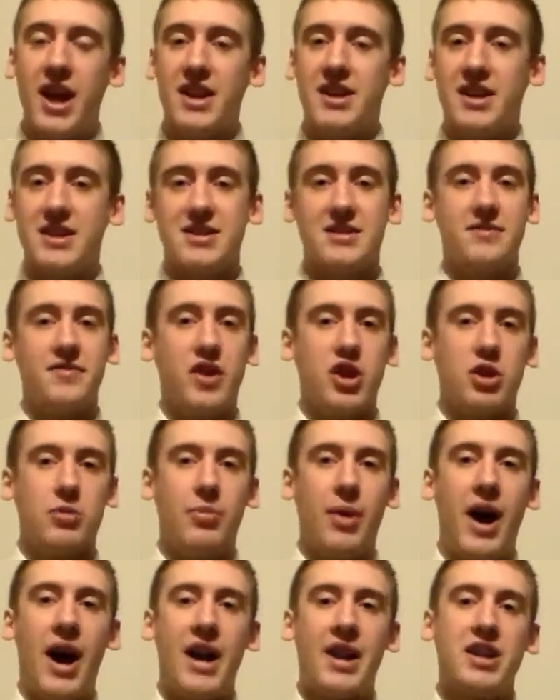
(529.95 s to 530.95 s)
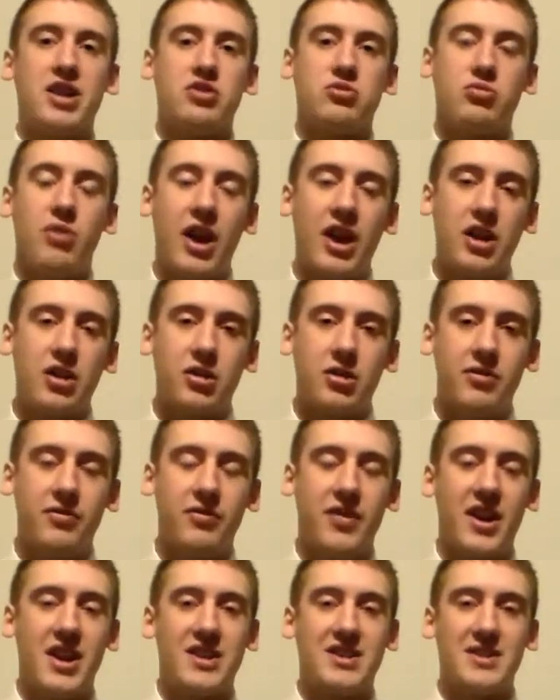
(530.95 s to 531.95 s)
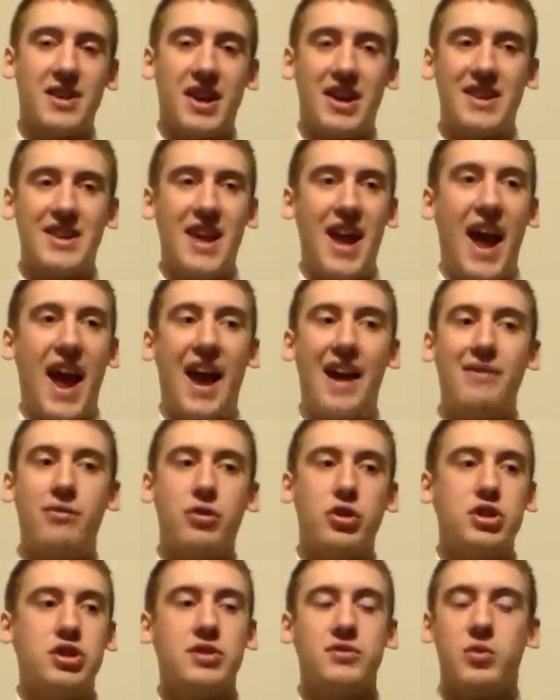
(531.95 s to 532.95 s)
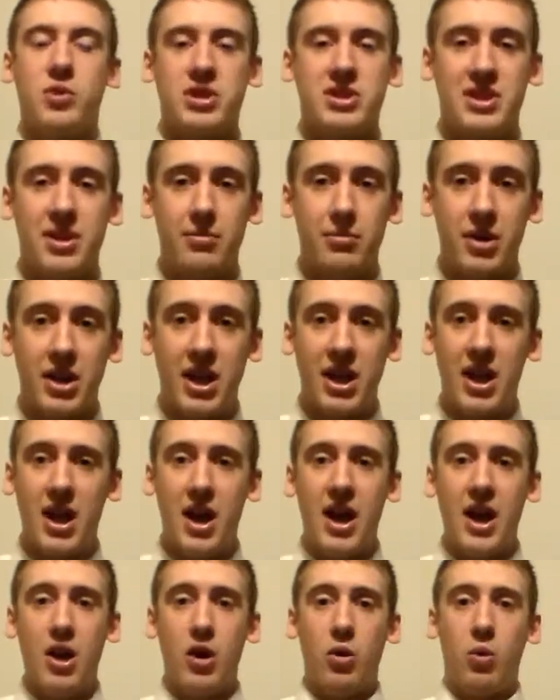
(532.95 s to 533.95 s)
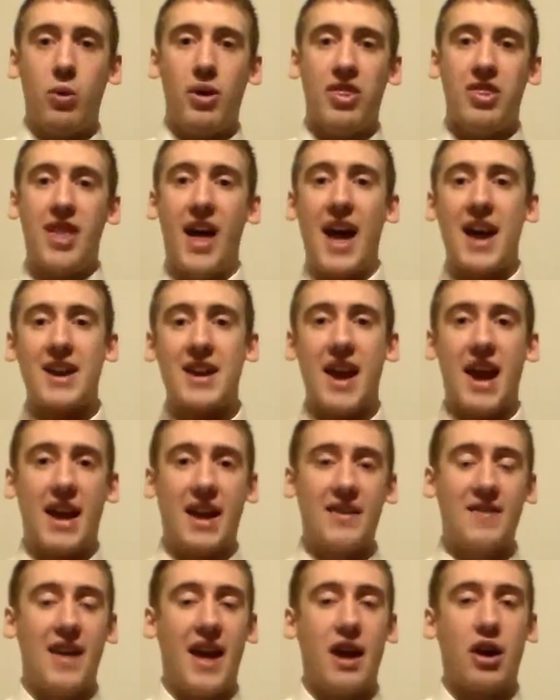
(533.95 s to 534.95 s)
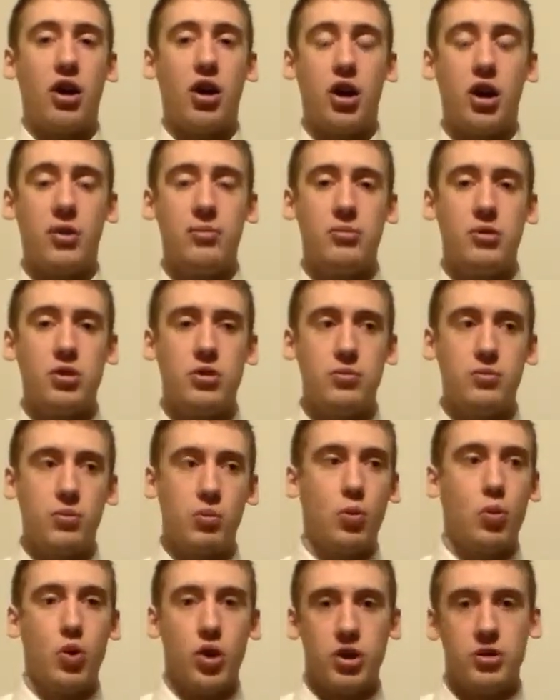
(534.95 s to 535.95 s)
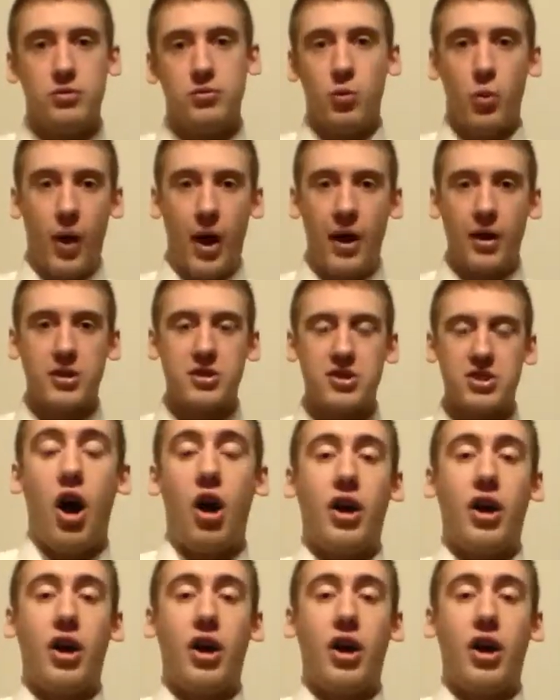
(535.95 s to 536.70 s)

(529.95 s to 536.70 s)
it doesn't fit your body, it's regular fit, it's like the average of what somebody with that neck and that arm would wear.